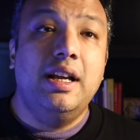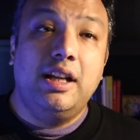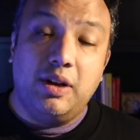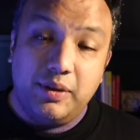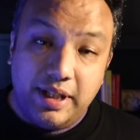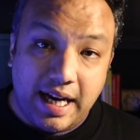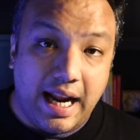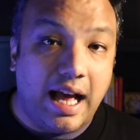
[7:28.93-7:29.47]
Now,
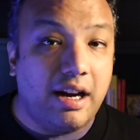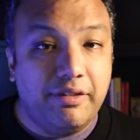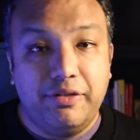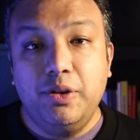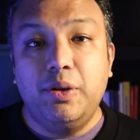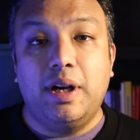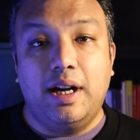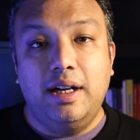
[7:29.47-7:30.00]
there are a
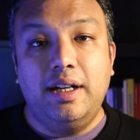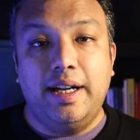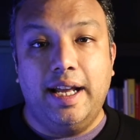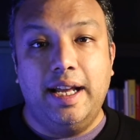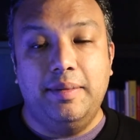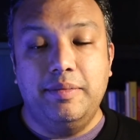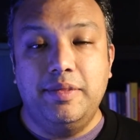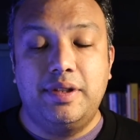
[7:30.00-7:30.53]
few
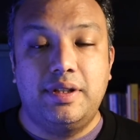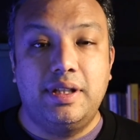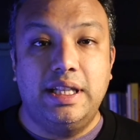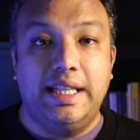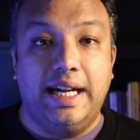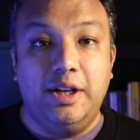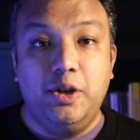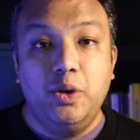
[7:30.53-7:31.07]
runtimes
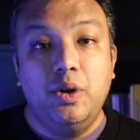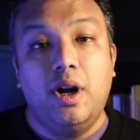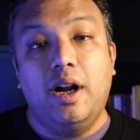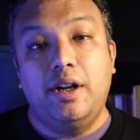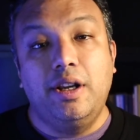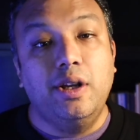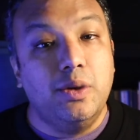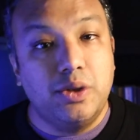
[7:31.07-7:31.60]
that do
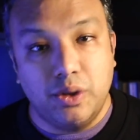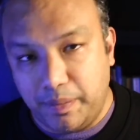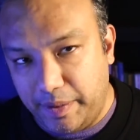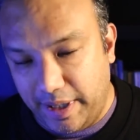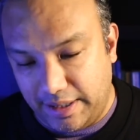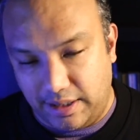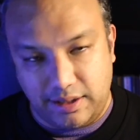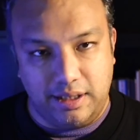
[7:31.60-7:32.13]
not use
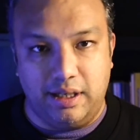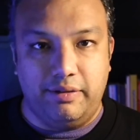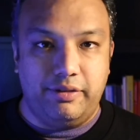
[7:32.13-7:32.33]
OpenSSL.